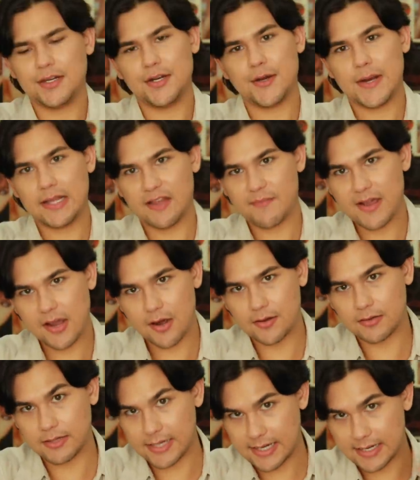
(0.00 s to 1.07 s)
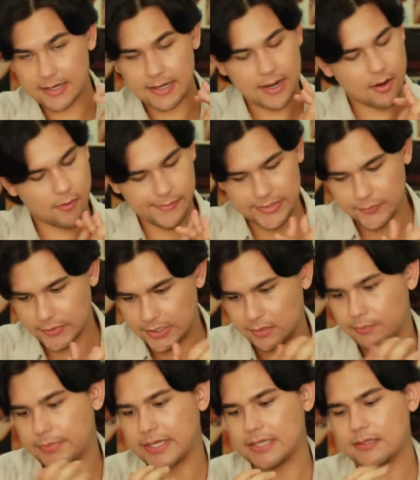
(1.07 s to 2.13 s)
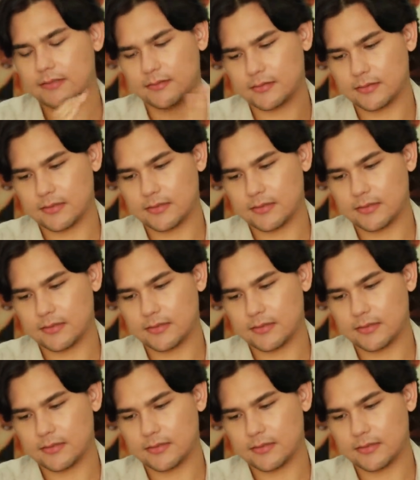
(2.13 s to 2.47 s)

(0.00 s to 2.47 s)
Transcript: You know I love my Caudalie and I always will, but